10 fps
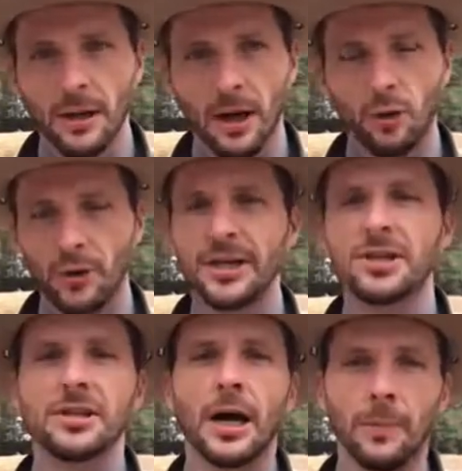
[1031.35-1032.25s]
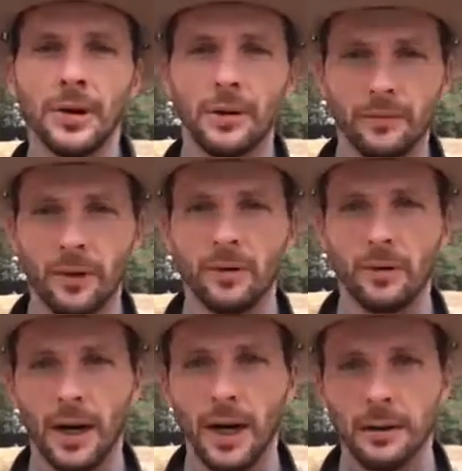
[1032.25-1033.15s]
agree to stop here at
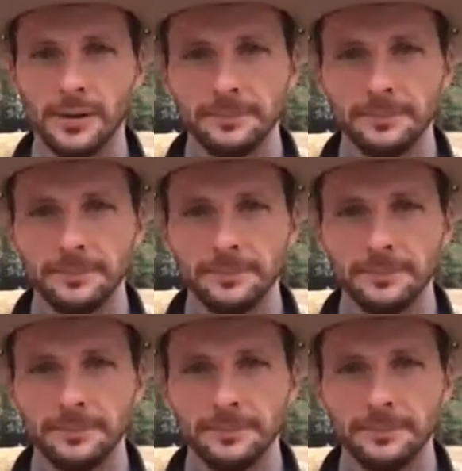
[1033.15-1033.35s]
Roanoke Island.